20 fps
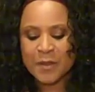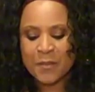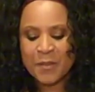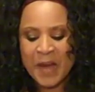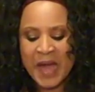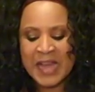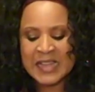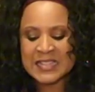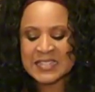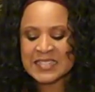
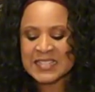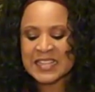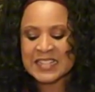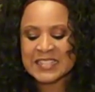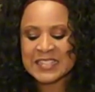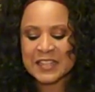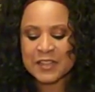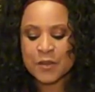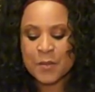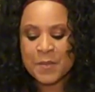
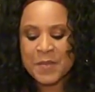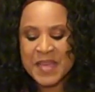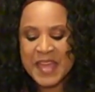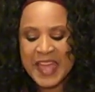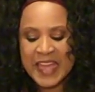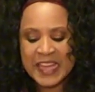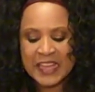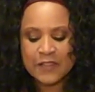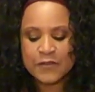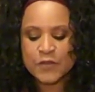mindsets, and the
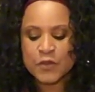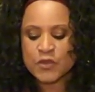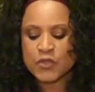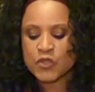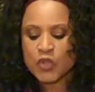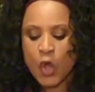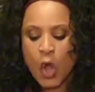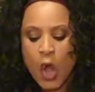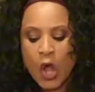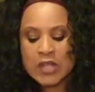
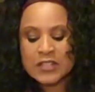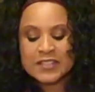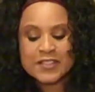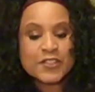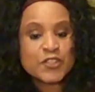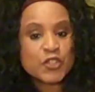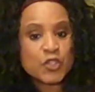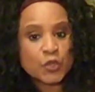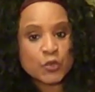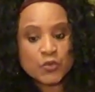behaviors caused
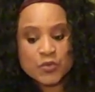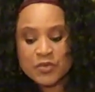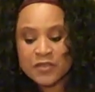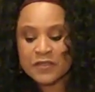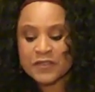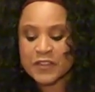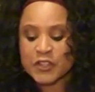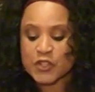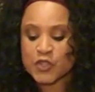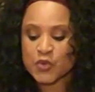the children
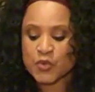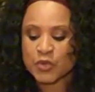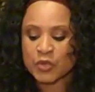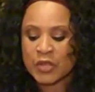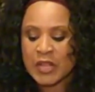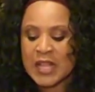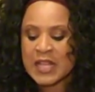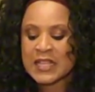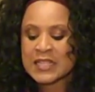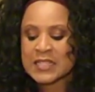of
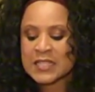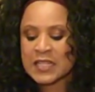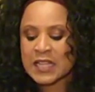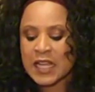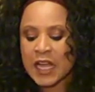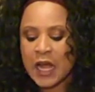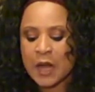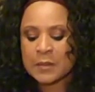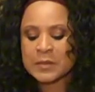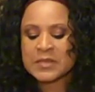Israel to
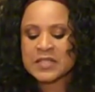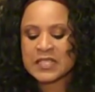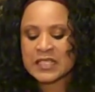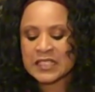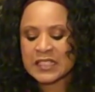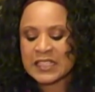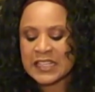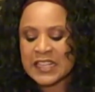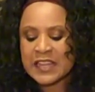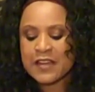come to
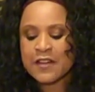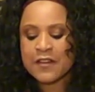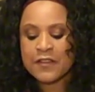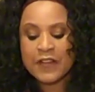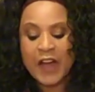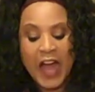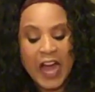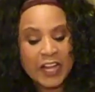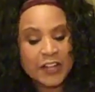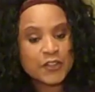live
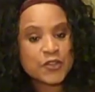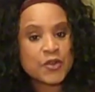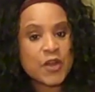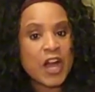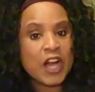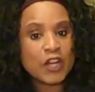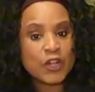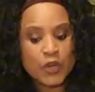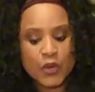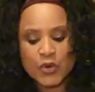under
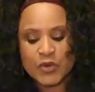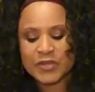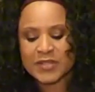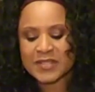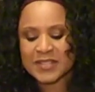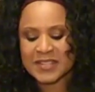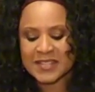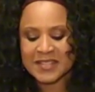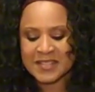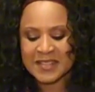a
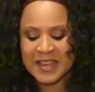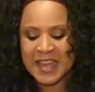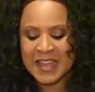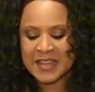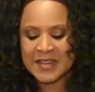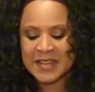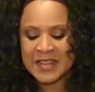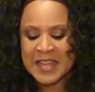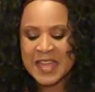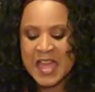cursed
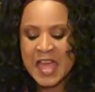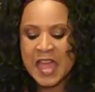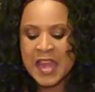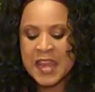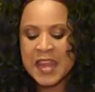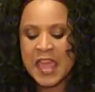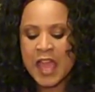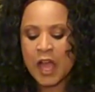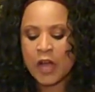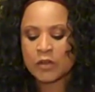state.
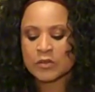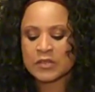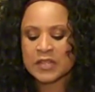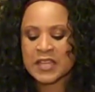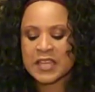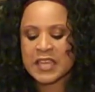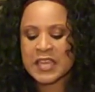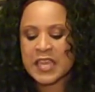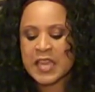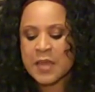Now,
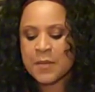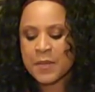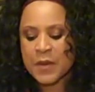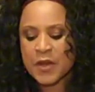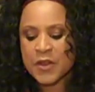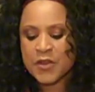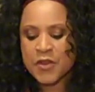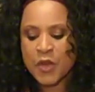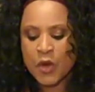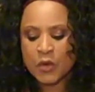keep a
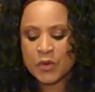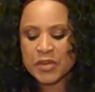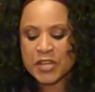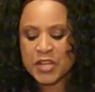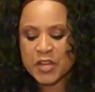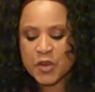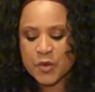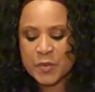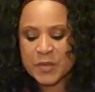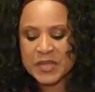note
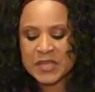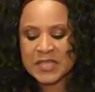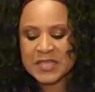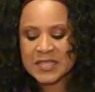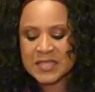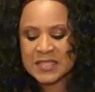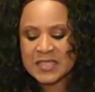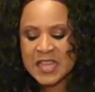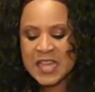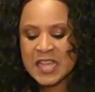here,
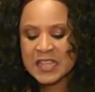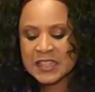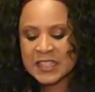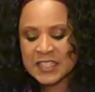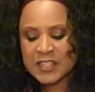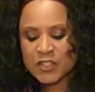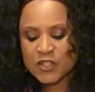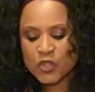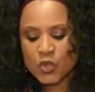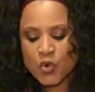because
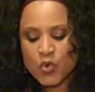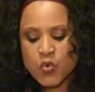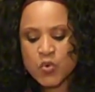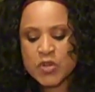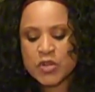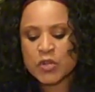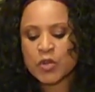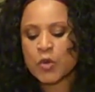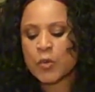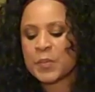this is a
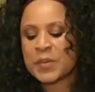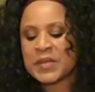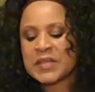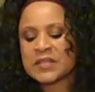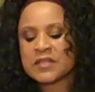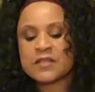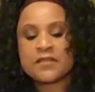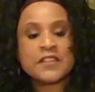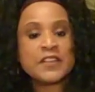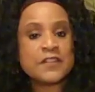critical
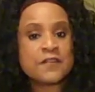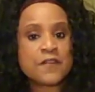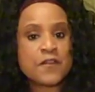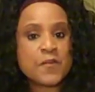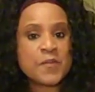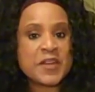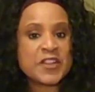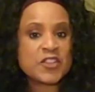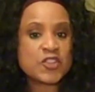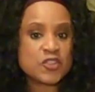piece of
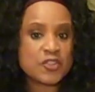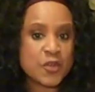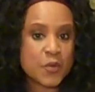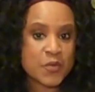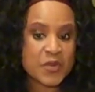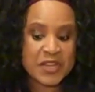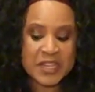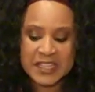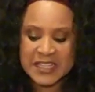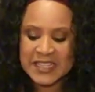information that
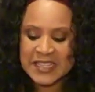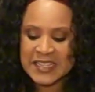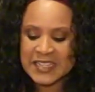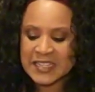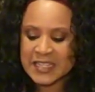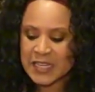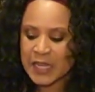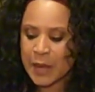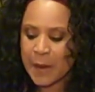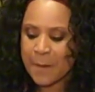we're going to need
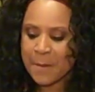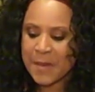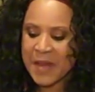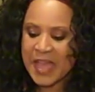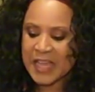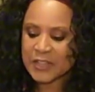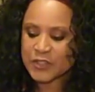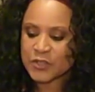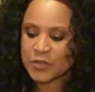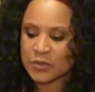to come
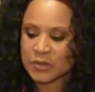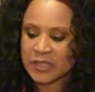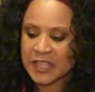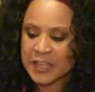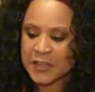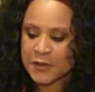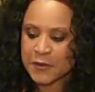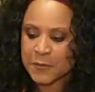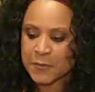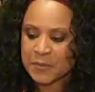back to
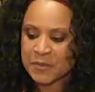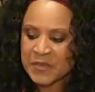later.